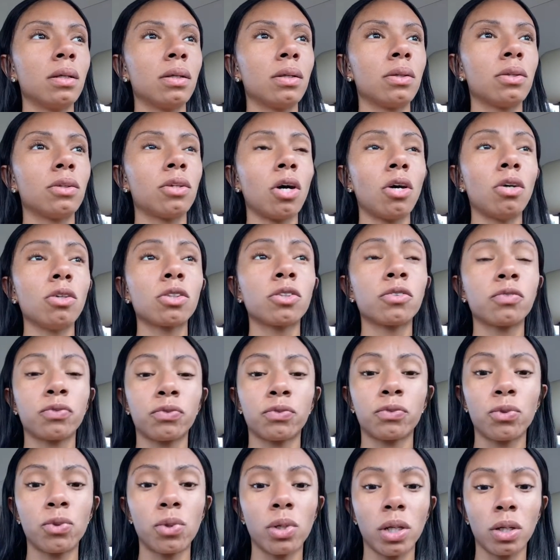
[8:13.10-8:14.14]
those
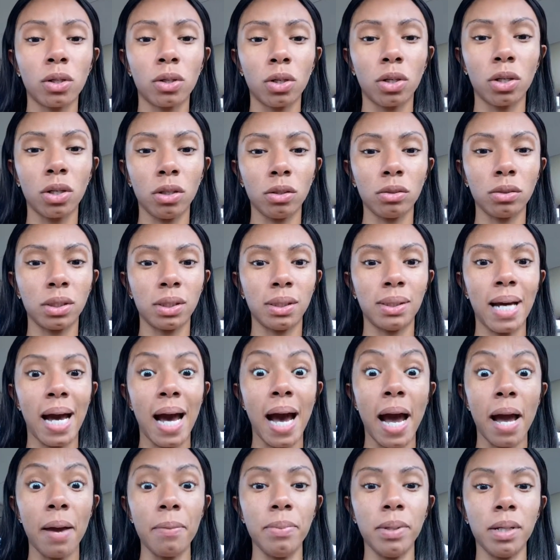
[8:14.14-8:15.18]
4 girls
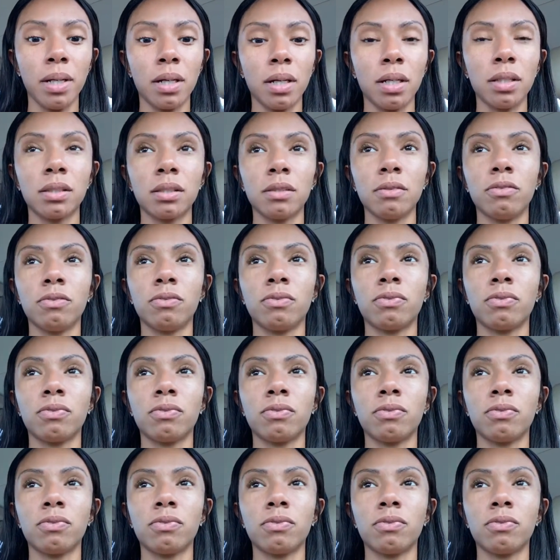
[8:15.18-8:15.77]
died because of